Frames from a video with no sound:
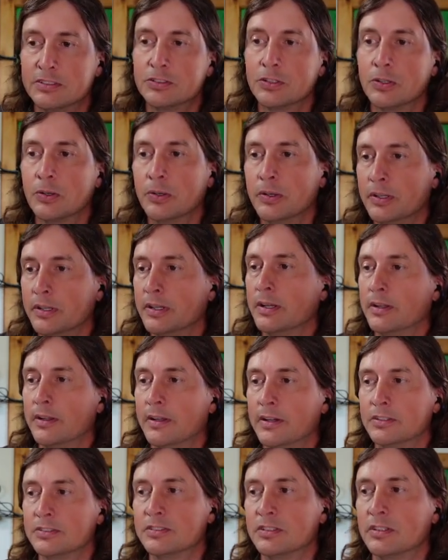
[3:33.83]
It's showing
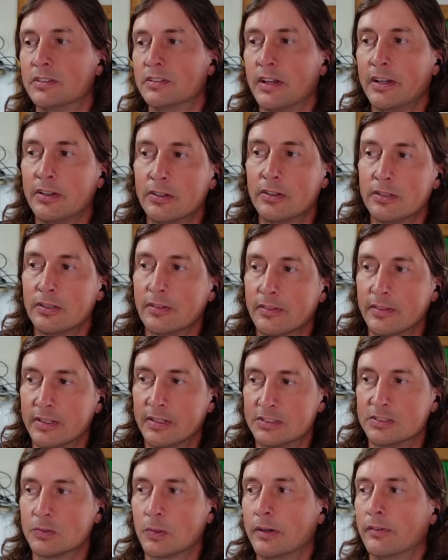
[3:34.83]
that there's the title.
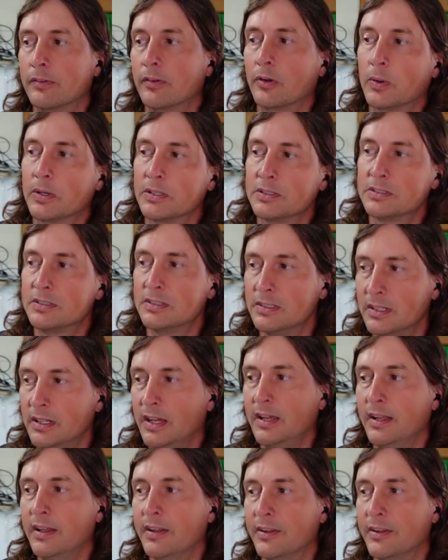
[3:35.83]
This is what I requested.